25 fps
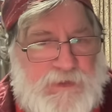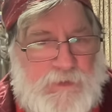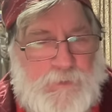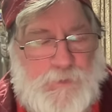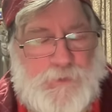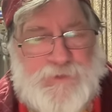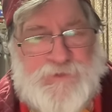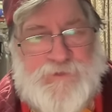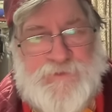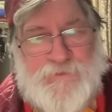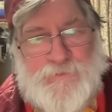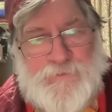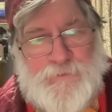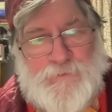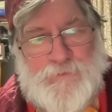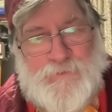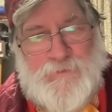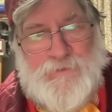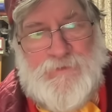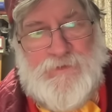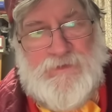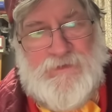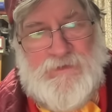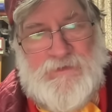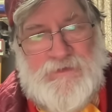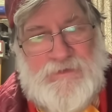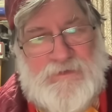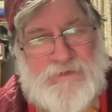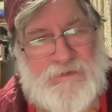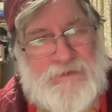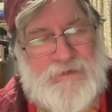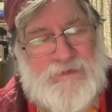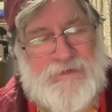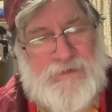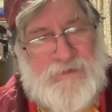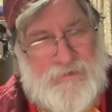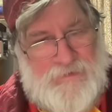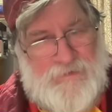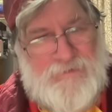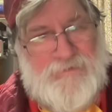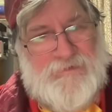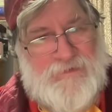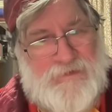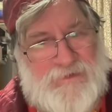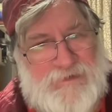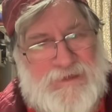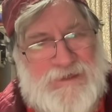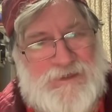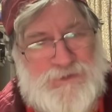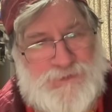would do.
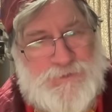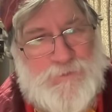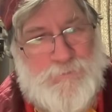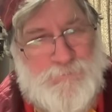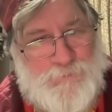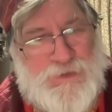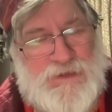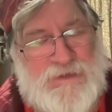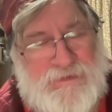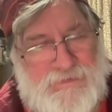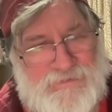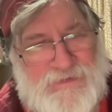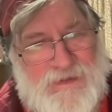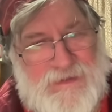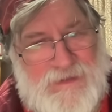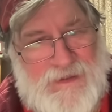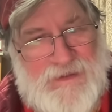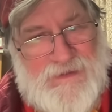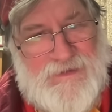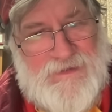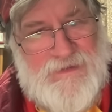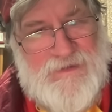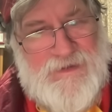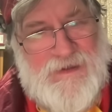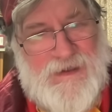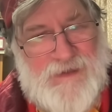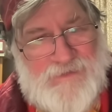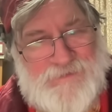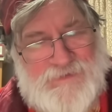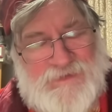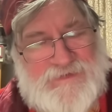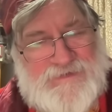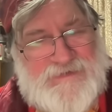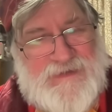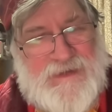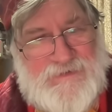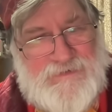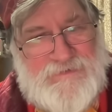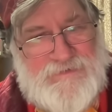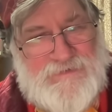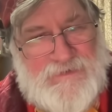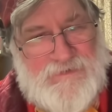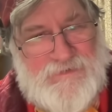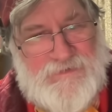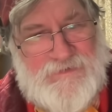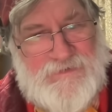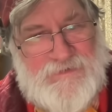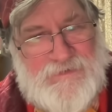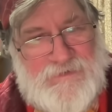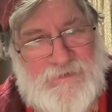He should be there at the
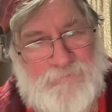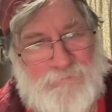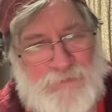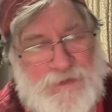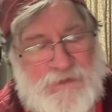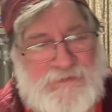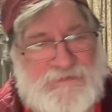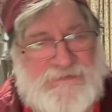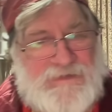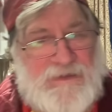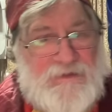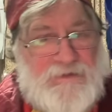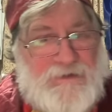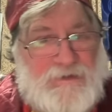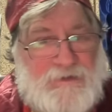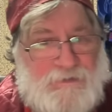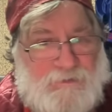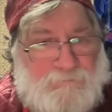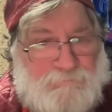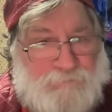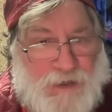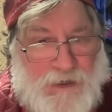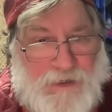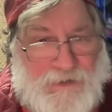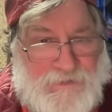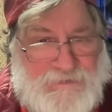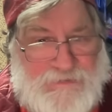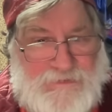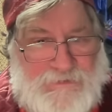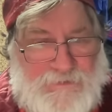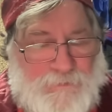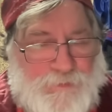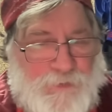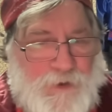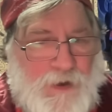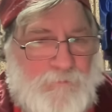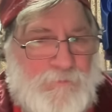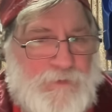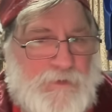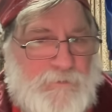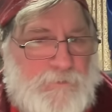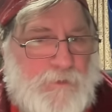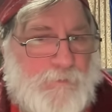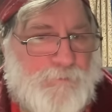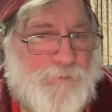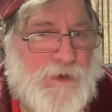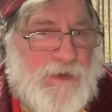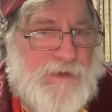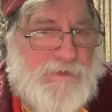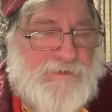centre. Because part of the problem
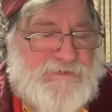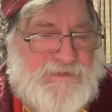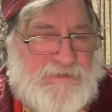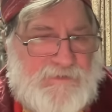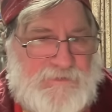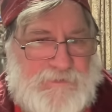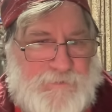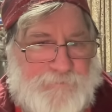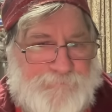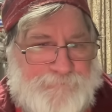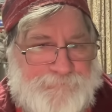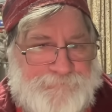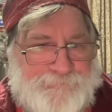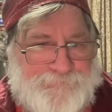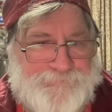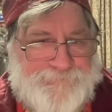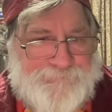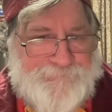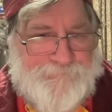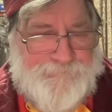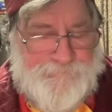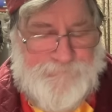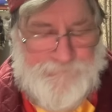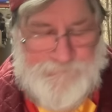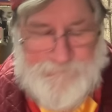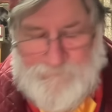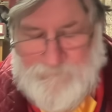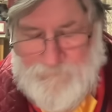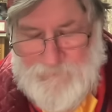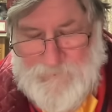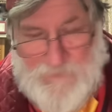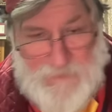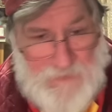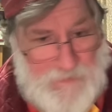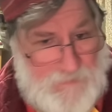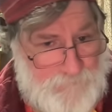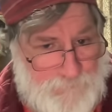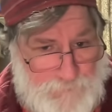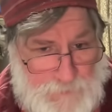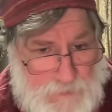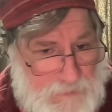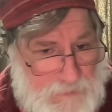of Brexit, if we